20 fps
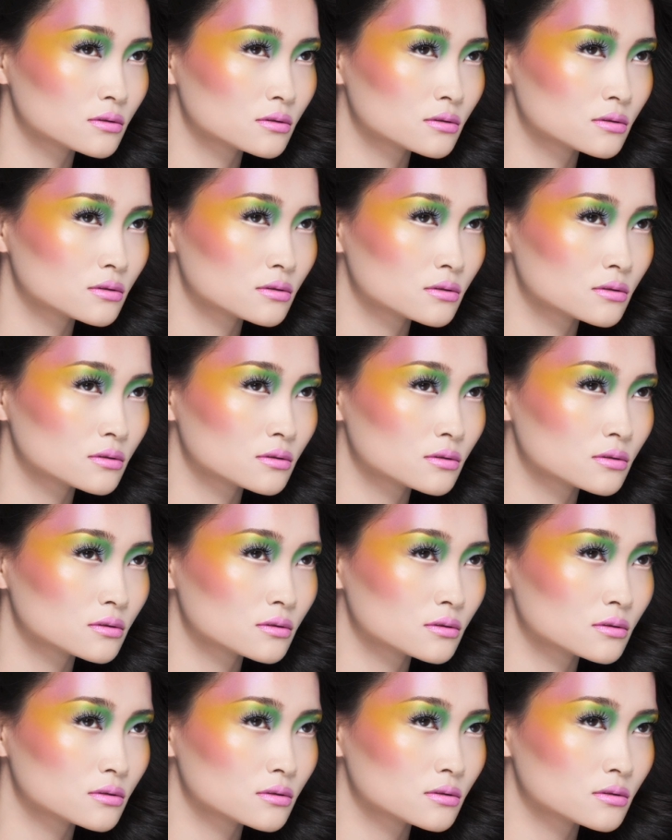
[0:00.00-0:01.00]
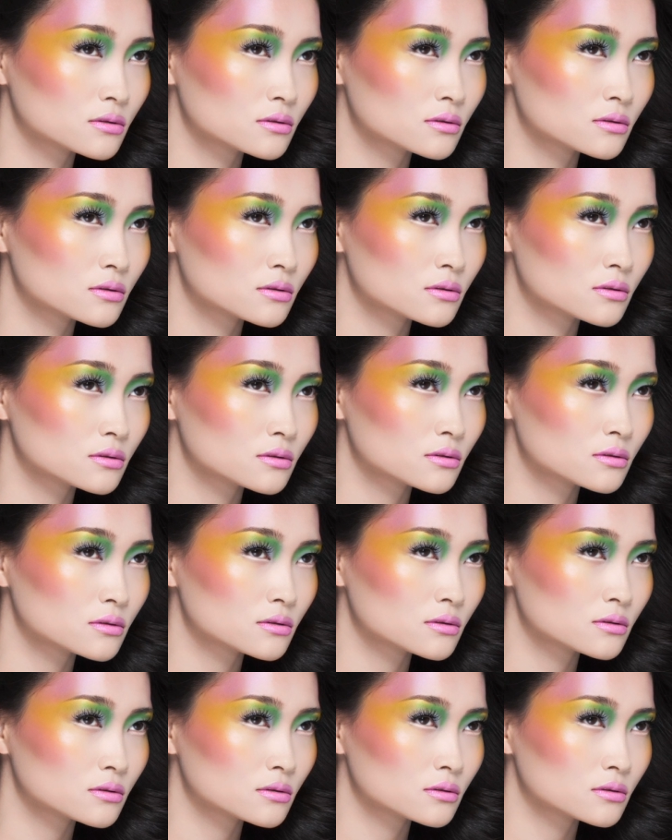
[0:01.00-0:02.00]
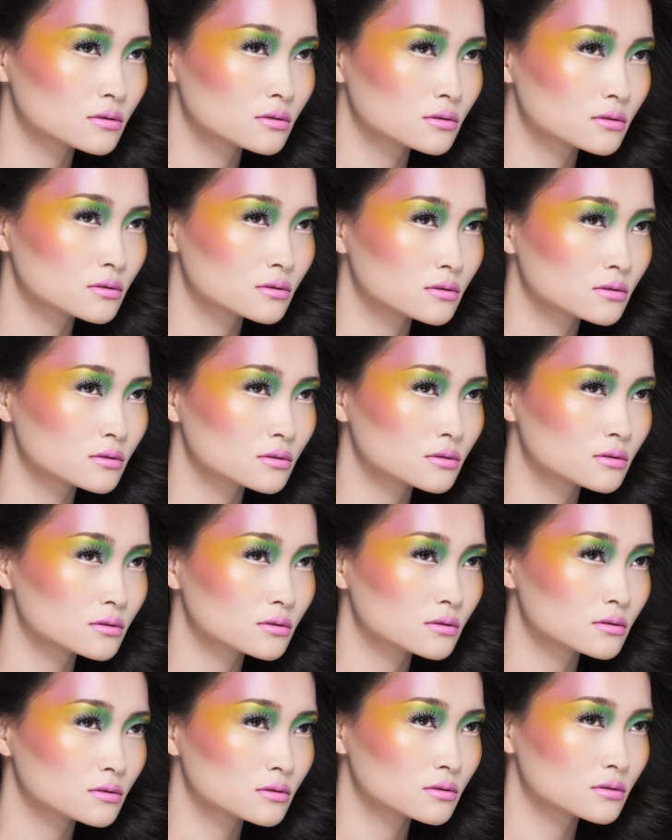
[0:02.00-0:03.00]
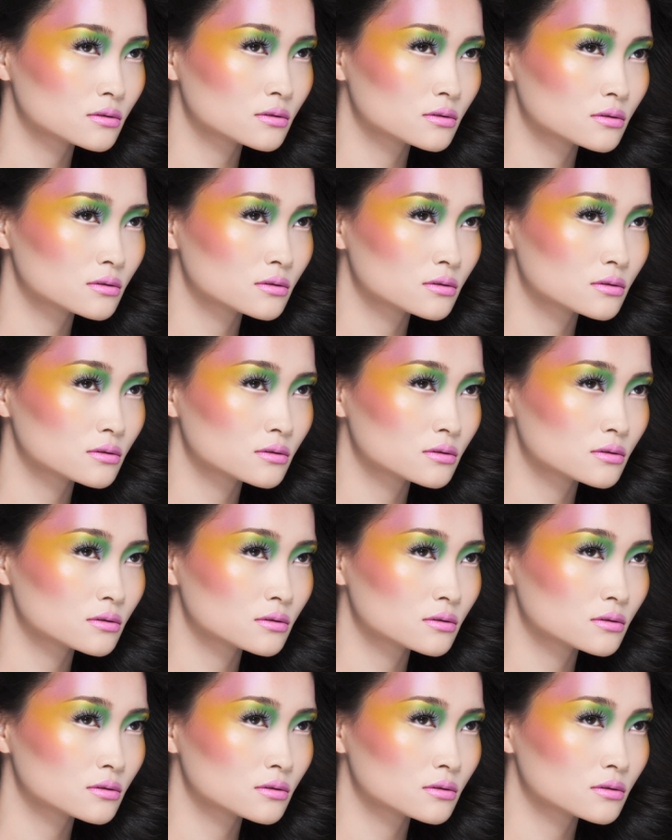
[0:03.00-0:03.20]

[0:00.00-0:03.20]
the results are Madame Butterfly in this image.